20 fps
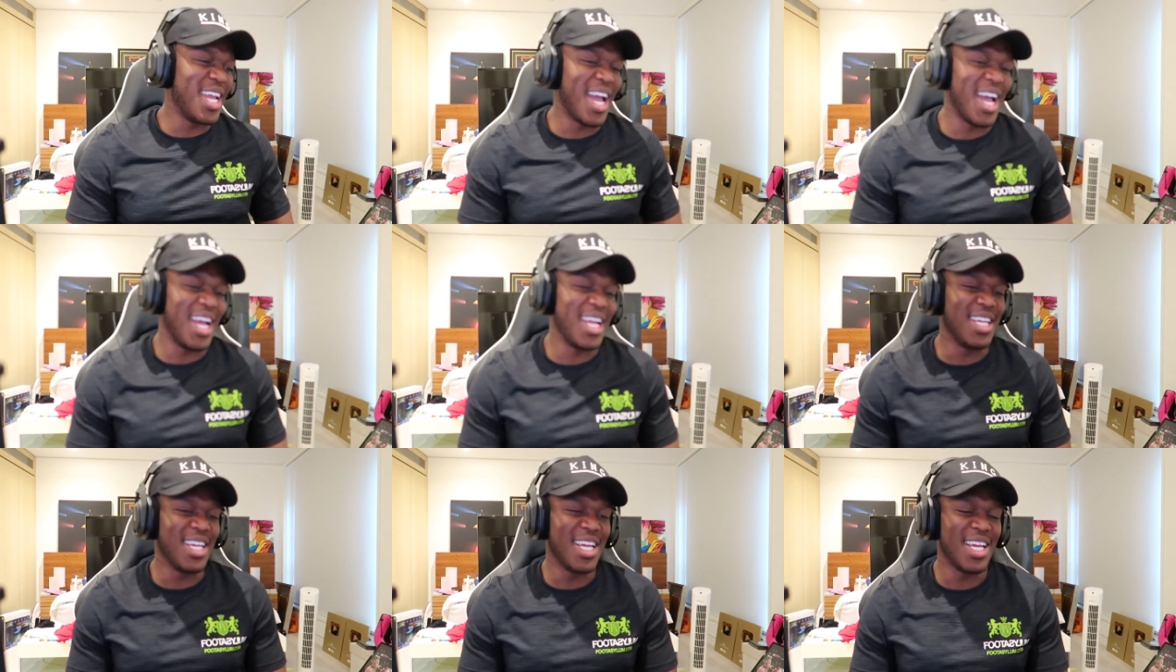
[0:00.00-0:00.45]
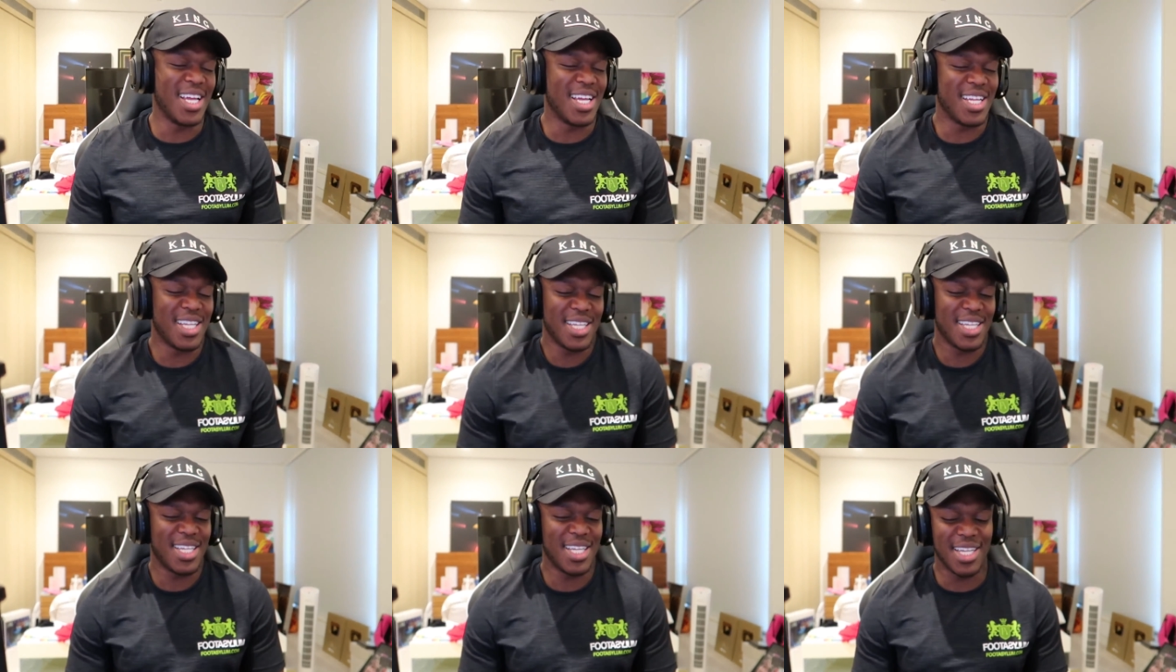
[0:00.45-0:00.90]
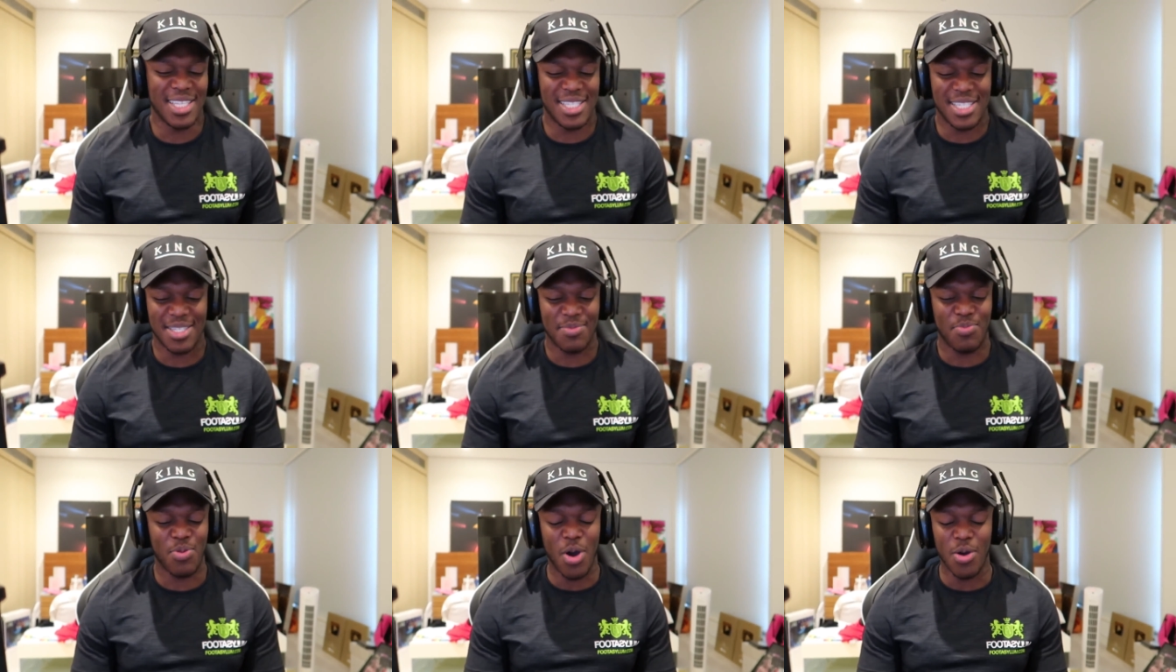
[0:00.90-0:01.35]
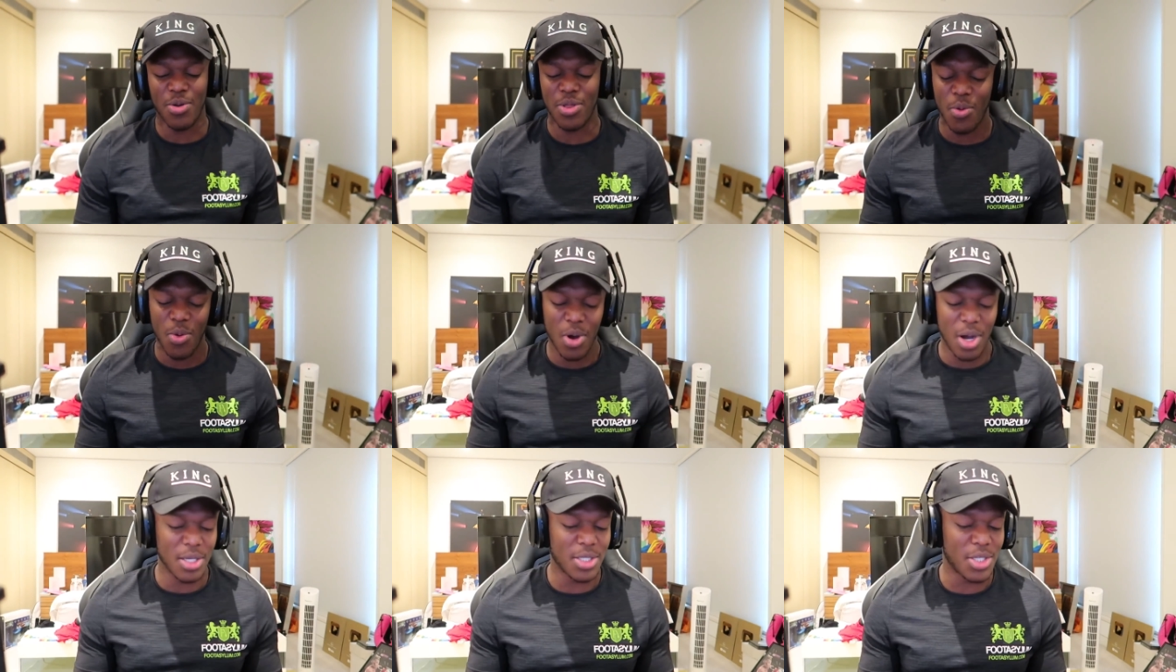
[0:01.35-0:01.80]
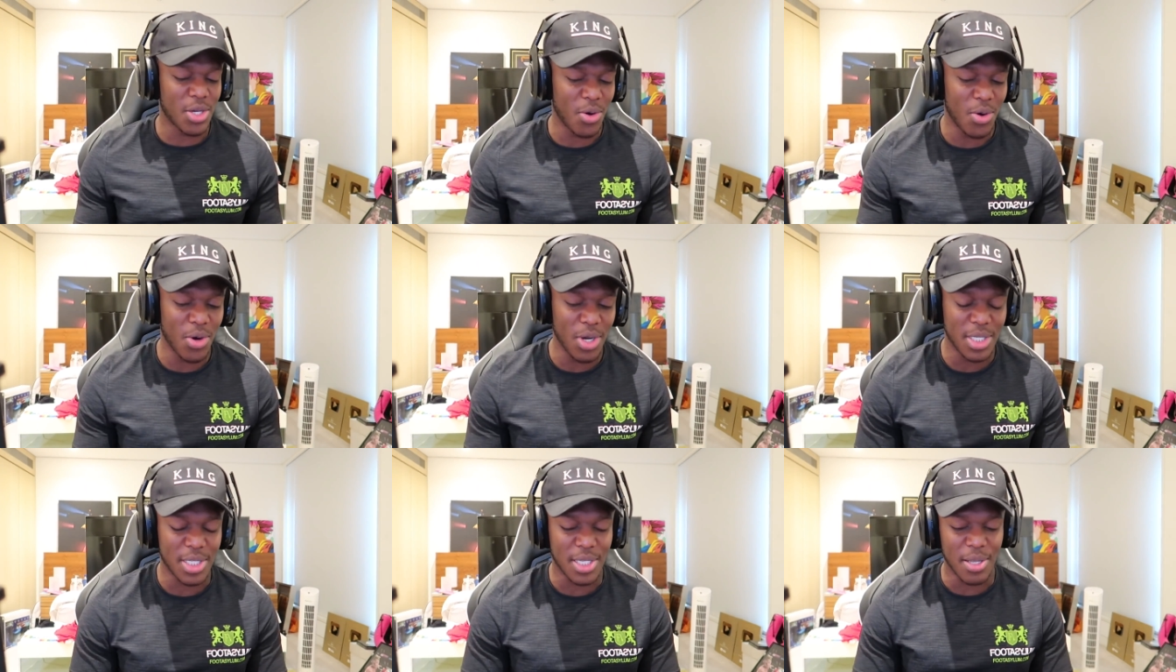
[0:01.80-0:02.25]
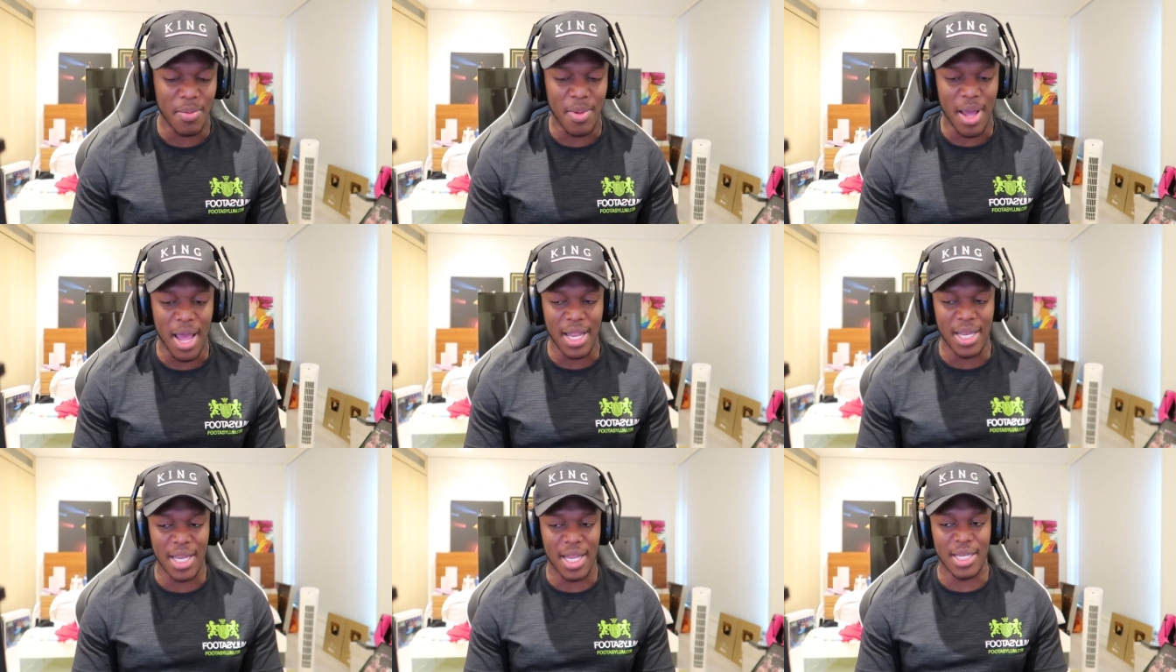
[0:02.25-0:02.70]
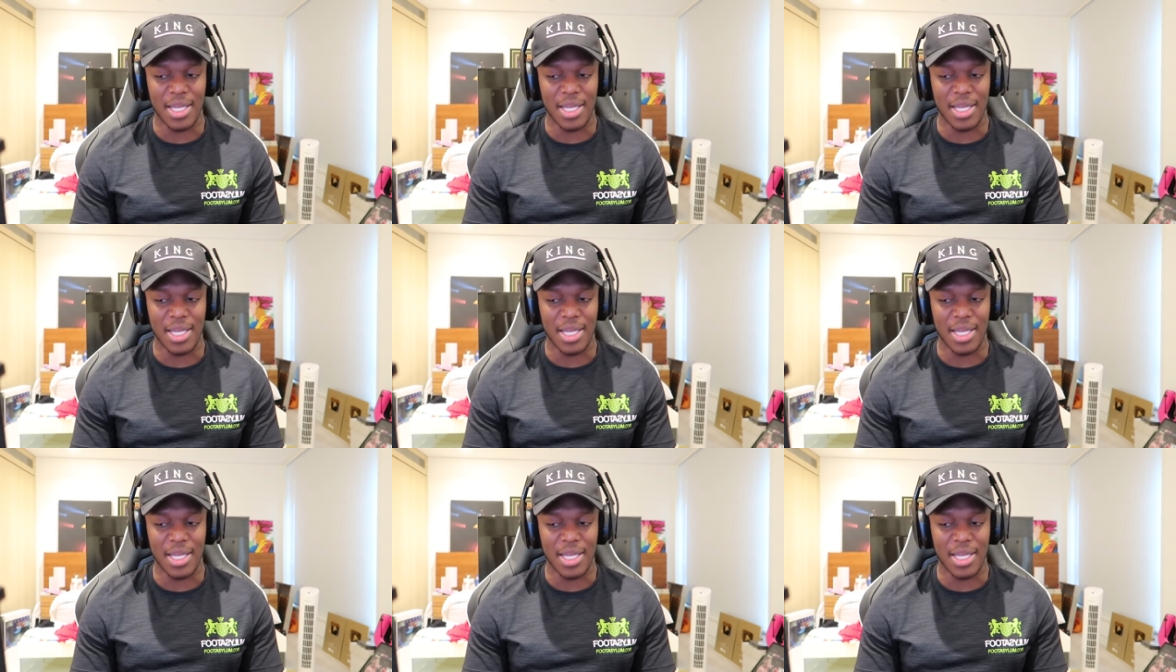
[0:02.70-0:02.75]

yeah, it's, bro, the world's your oyster, man.